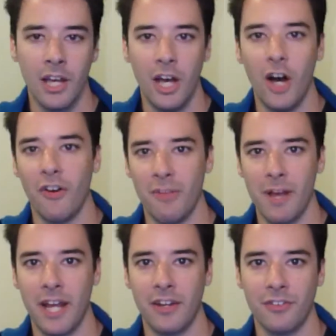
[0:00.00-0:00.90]
Oh, and I'm
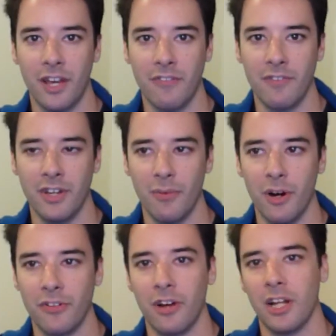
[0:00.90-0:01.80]
making a second video where
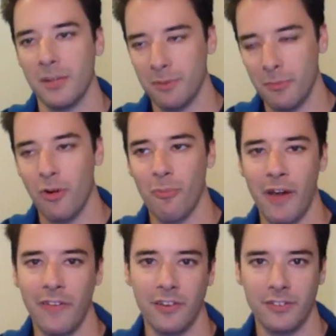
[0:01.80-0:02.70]
I talk a little bit more
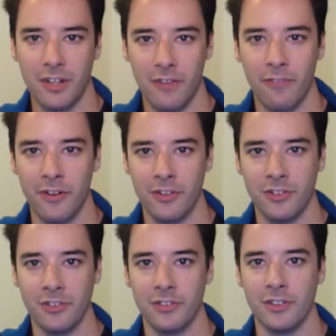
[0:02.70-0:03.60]
about the extended
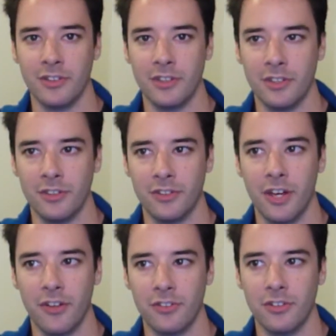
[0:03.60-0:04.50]
versions and uh,
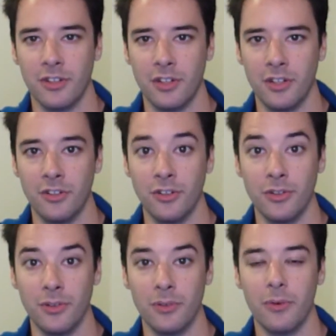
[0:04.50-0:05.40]
discuss a uh,
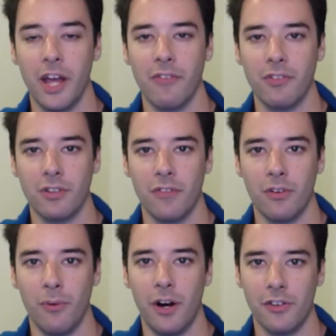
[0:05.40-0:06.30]
new way of discovering to
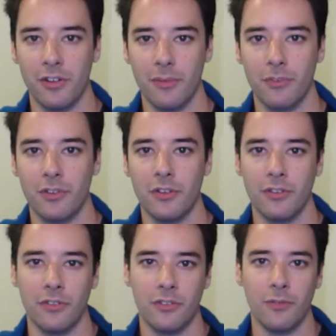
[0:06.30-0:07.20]
watch them. So
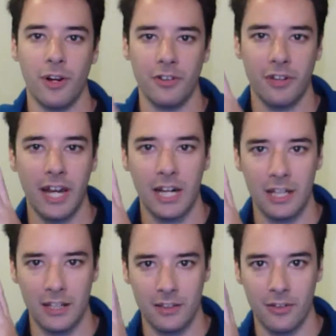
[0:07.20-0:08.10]
to watch that,
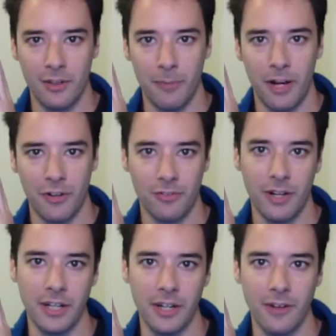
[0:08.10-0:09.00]
click the box
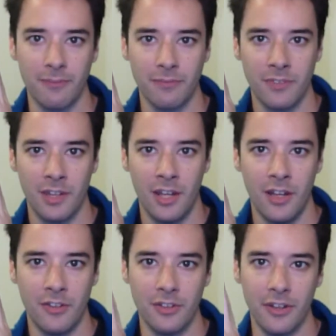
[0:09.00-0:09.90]
right here.
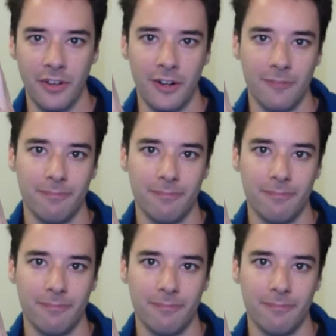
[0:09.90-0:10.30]
See you there.